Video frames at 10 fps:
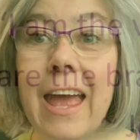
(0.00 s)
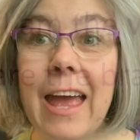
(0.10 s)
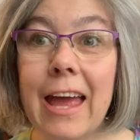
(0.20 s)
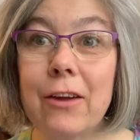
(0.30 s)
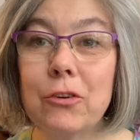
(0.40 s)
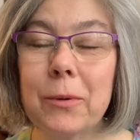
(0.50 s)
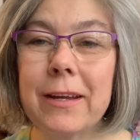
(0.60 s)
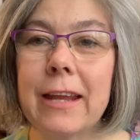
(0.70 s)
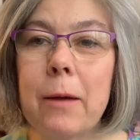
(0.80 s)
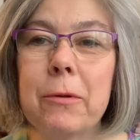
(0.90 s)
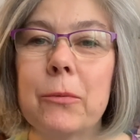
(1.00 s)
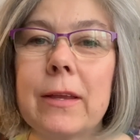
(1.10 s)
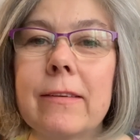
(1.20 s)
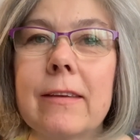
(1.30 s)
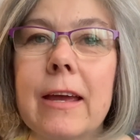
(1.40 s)
Hey everyone, happy
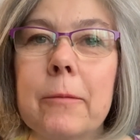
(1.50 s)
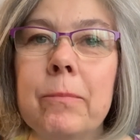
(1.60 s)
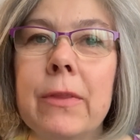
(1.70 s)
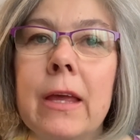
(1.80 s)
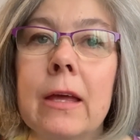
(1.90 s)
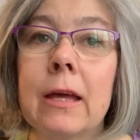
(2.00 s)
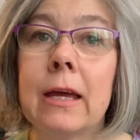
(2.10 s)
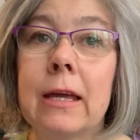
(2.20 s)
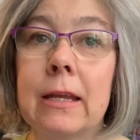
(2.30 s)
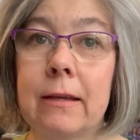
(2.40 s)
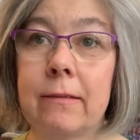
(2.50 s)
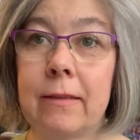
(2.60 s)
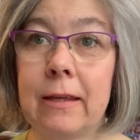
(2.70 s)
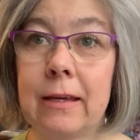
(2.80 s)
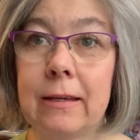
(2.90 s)
Wednesday. It is
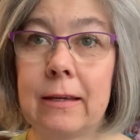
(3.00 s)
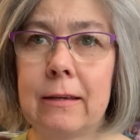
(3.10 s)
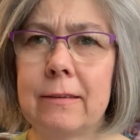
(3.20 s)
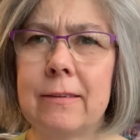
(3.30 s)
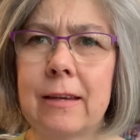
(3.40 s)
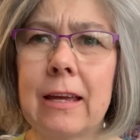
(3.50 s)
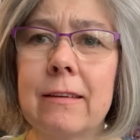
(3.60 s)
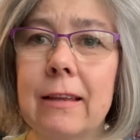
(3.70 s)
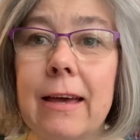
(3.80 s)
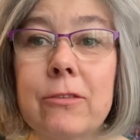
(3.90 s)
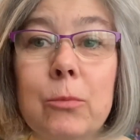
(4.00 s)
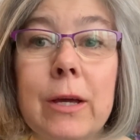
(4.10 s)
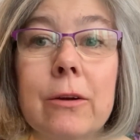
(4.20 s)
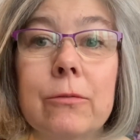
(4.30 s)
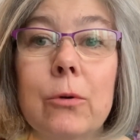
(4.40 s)
the second to last
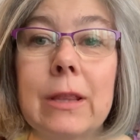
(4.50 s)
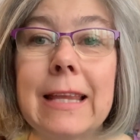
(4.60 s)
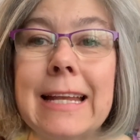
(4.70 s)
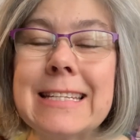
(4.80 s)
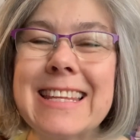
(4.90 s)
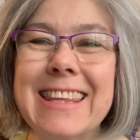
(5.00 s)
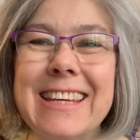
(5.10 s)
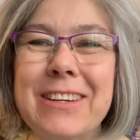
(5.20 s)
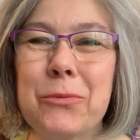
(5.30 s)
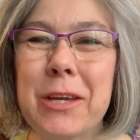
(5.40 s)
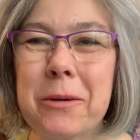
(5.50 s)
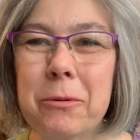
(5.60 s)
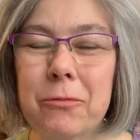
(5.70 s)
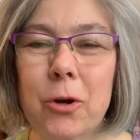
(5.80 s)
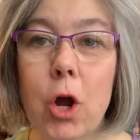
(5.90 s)
week of Lent, the week
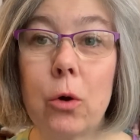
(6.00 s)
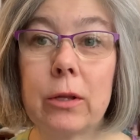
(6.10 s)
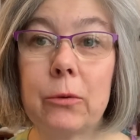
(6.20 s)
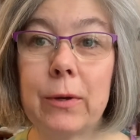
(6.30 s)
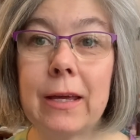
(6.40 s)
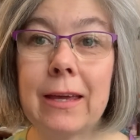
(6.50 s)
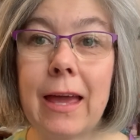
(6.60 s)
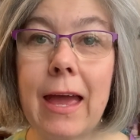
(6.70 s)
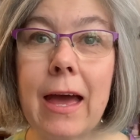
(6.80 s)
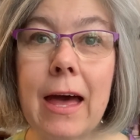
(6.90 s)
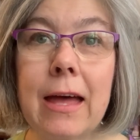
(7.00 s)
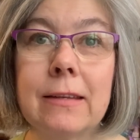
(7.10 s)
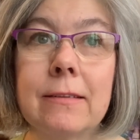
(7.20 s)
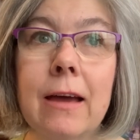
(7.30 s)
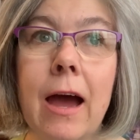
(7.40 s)
before Holy Week,
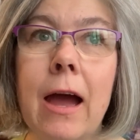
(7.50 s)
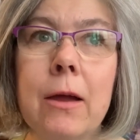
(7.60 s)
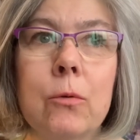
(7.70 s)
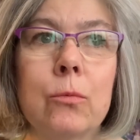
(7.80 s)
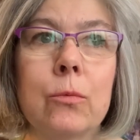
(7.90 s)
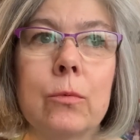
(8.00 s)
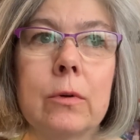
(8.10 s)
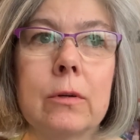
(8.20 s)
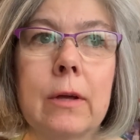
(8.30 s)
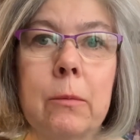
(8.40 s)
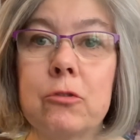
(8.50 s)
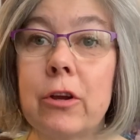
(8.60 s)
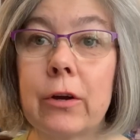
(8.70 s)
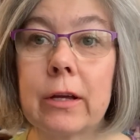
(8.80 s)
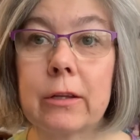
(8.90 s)
and I am
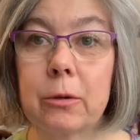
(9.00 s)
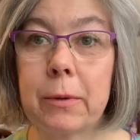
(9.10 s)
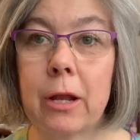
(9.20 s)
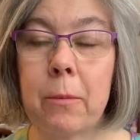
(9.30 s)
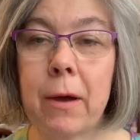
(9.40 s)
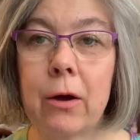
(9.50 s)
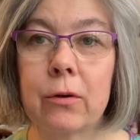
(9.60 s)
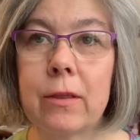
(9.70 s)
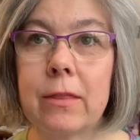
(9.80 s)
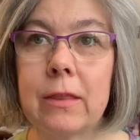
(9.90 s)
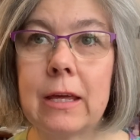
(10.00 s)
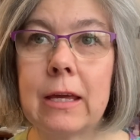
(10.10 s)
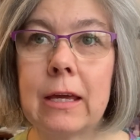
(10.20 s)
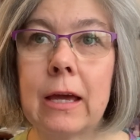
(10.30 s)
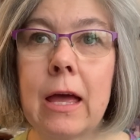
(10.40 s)
sharing a little bit about
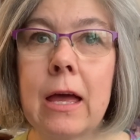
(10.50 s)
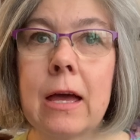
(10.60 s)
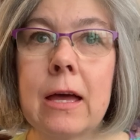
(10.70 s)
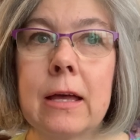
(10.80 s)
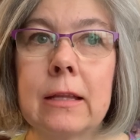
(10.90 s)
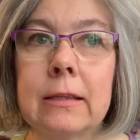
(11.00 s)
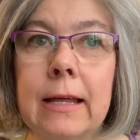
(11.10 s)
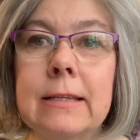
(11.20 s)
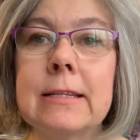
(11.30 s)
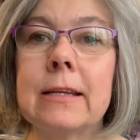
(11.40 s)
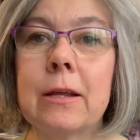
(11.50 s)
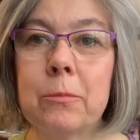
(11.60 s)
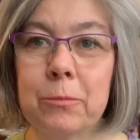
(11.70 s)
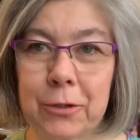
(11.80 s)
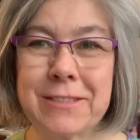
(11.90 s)
the Lenten
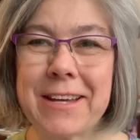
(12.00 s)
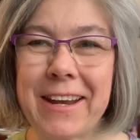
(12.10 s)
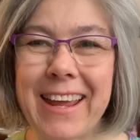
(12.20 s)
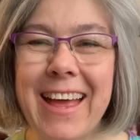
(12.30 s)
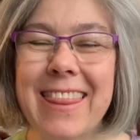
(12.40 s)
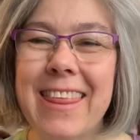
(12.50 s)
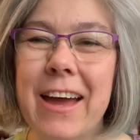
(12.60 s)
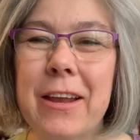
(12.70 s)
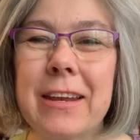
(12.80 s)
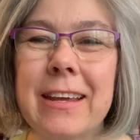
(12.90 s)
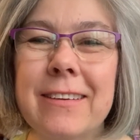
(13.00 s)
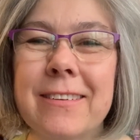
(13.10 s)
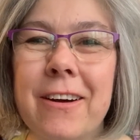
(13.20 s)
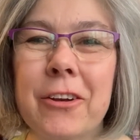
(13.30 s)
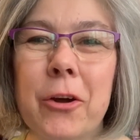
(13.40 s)
book study that is
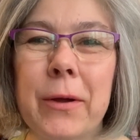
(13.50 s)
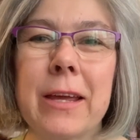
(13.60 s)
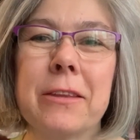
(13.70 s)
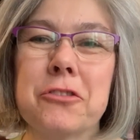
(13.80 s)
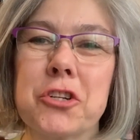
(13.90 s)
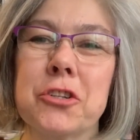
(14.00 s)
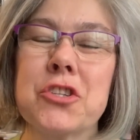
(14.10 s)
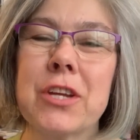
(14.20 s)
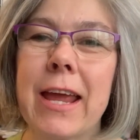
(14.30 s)
ongoing in the church.